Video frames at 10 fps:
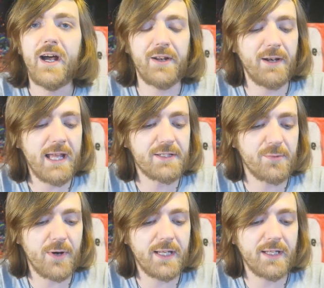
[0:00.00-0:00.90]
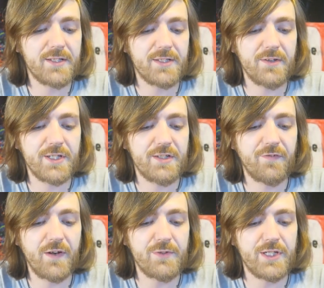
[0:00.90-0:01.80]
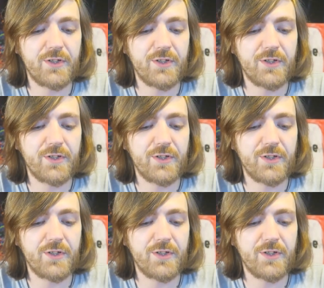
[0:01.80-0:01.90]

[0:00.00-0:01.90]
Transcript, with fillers: and her legs were aching so that she felt